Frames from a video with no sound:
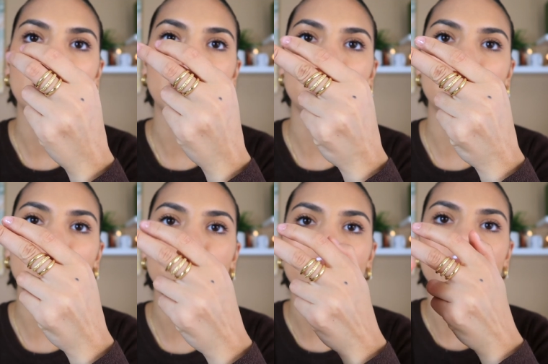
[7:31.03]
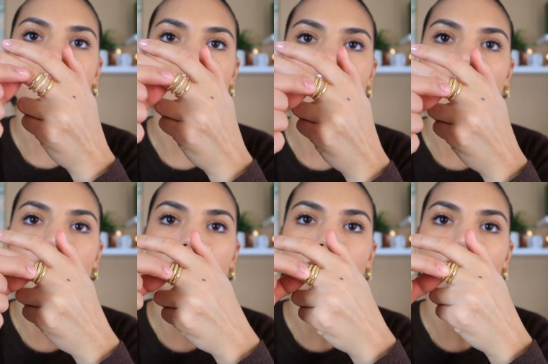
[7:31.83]
And I love wearing them
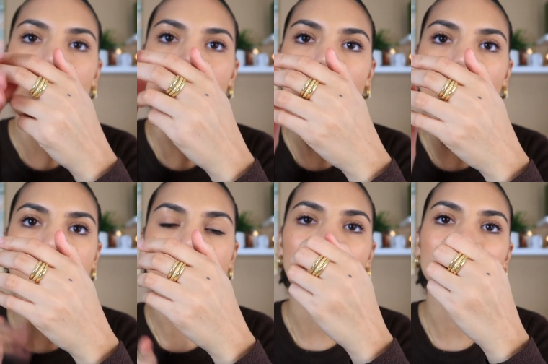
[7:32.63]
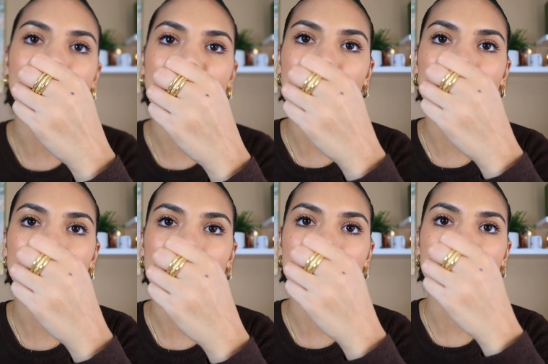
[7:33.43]
together or you can like spread them out over
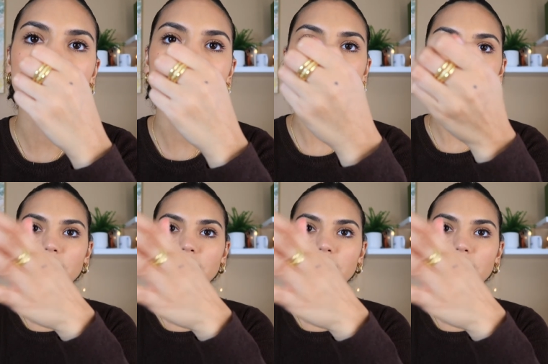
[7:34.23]
your hand.